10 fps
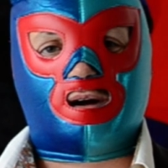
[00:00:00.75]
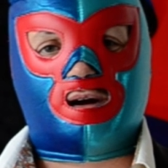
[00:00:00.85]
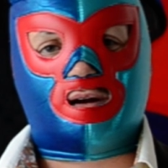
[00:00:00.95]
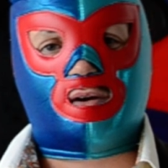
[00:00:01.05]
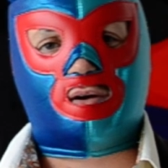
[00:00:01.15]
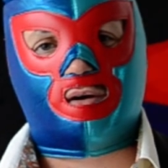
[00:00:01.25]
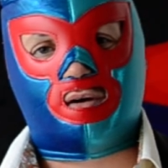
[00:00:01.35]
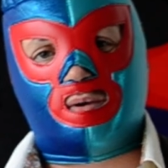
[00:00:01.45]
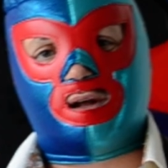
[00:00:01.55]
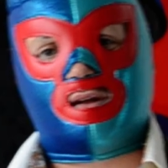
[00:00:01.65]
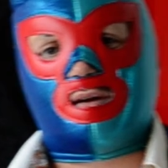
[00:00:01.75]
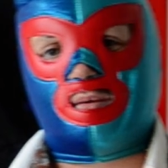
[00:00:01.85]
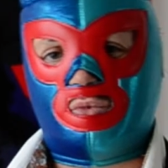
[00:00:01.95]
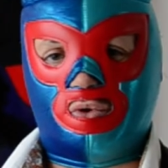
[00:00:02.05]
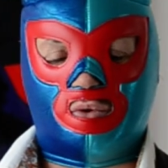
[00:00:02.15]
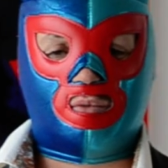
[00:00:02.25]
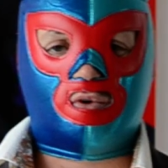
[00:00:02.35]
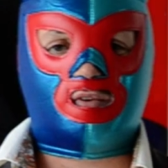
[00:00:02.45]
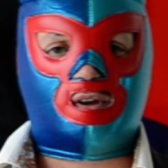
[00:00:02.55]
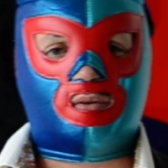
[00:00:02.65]
Hello, welcome to
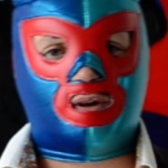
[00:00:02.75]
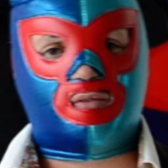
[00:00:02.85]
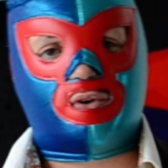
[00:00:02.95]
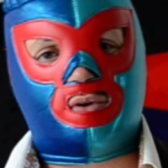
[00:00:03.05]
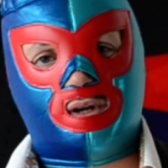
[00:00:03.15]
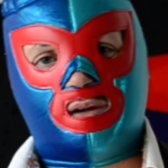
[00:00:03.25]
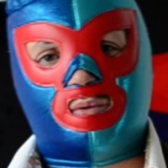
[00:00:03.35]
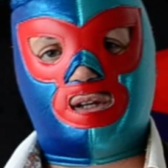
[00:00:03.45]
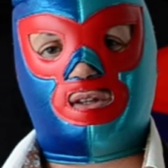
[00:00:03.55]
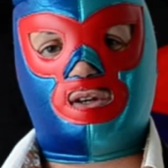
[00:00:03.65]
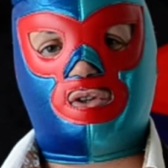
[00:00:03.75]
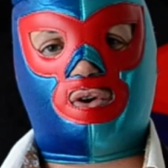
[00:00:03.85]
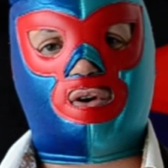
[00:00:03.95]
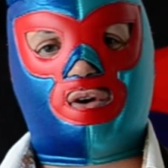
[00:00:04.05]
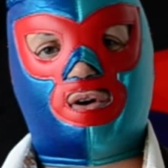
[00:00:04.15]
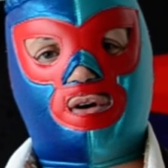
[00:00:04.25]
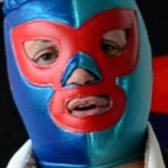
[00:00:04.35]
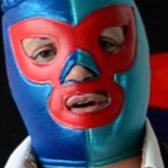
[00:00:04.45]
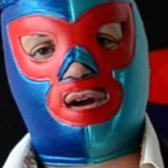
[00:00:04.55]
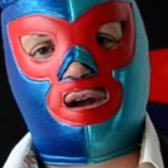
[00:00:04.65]
Movie Reviewing with the Cholo.
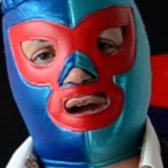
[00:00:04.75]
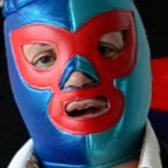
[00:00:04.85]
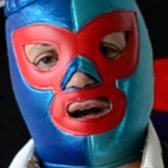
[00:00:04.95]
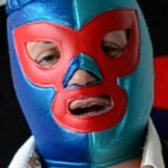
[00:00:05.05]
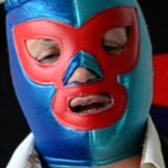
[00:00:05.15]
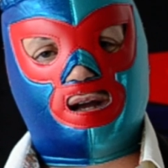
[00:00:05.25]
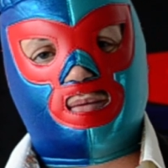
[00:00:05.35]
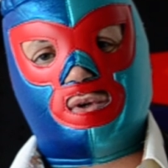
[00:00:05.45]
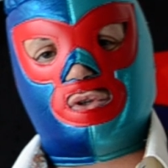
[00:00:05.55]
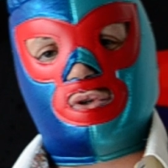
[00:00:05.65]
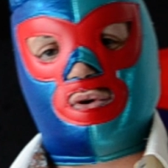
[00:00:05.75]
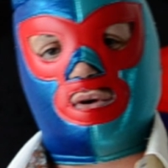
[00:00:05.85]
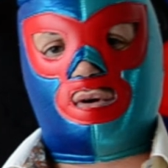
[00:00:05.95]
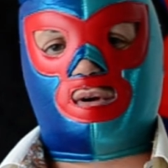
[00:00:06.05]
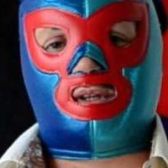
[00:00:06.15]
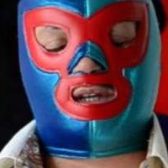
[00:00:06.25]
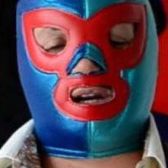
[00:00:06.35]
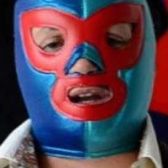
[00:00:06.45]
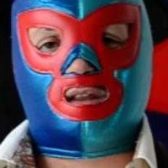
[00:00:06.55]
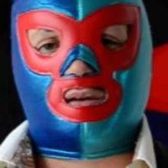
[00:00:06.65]
I am the Cholo, and
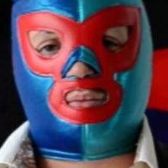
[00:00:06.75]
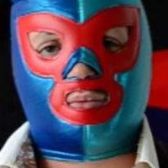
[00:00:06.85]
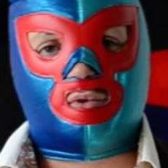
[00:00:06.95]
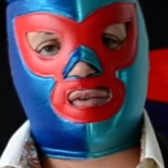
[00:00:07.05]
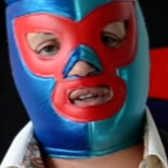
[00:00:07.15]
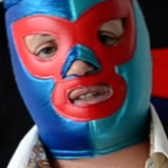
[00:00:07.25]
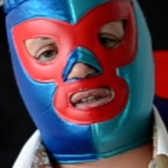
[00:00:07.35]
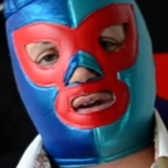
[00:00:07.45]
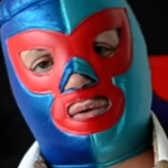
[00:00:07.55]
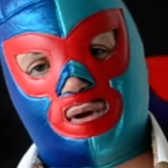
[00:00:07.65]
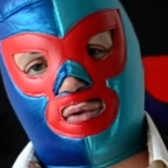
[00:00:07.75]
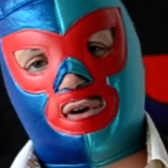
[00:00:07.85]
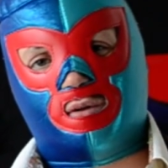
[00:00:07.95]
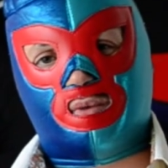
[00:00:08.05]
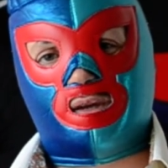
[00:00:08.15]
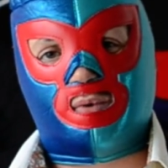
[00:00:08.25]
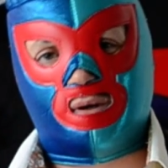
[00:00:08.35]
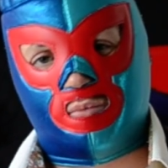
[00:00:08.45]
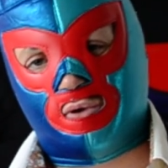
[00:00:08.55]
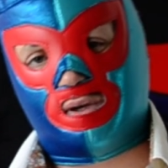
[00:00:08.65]
today the movies that we will be
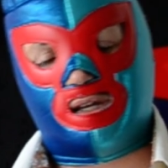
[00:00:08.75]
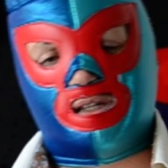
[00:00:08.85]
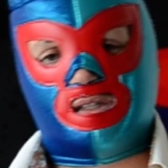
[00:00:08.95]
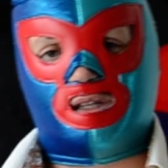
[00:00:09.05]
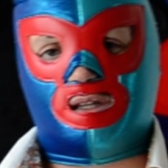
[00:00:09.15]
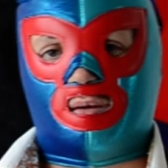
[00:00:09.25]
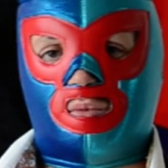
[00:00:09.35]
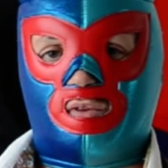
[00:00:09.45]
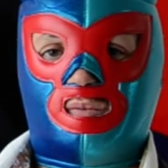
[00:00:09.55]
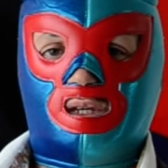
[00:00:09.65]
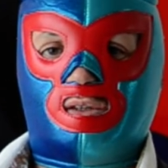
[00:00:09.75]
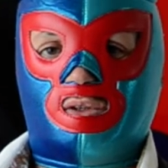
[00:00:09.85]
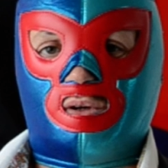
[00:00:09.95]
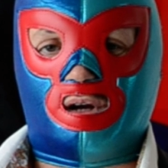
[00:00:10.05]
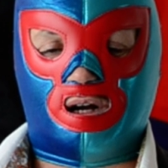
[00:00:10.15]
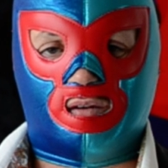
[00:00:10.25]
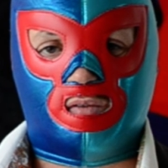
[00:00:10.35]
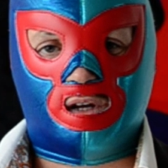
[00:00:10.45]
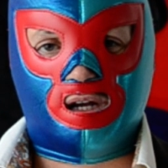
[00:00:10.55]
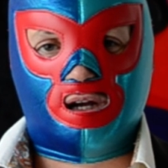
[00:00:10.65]
reviewing is the double feature
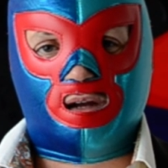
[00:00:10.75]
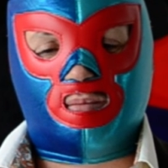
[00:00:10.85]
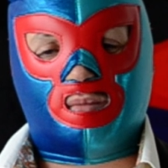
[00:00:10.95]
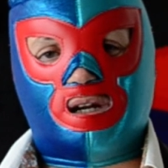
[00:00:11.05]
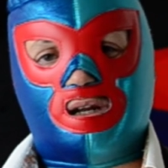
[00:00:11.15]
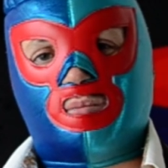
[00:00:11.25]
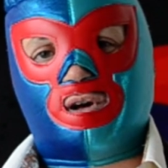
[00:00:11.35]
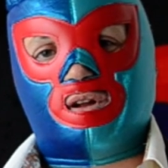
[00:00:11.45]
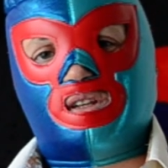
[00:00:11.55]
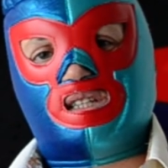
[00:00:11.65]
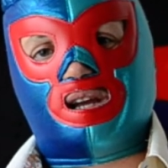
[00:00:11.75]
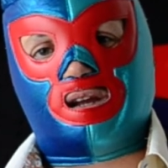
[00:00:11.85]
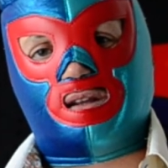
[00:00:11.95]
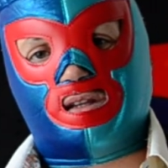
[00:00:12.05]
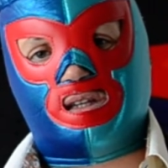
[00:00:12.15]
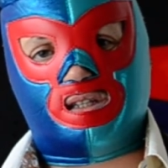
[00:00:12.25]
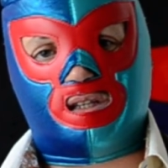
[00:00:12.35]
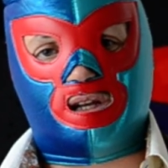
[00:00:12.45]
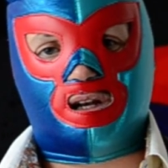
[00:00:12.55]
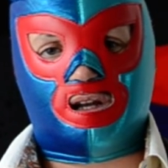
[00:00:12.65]
of Moneyballs and the
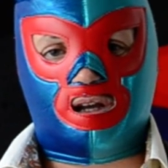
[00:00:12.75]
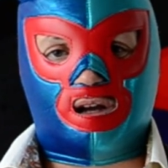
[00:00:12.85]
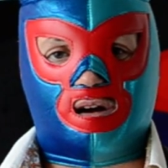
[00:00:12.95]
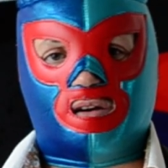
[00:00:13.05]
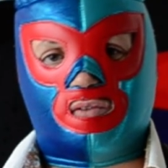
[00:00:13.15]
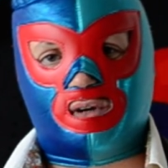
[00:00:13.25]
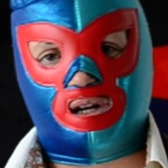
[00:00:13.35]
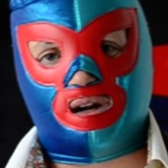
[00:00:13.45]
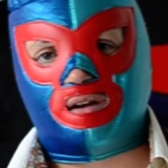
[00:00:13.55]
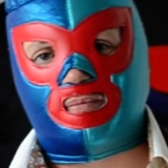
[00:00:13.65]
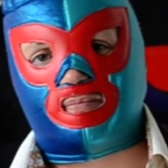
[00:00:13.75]
Stealing of Real.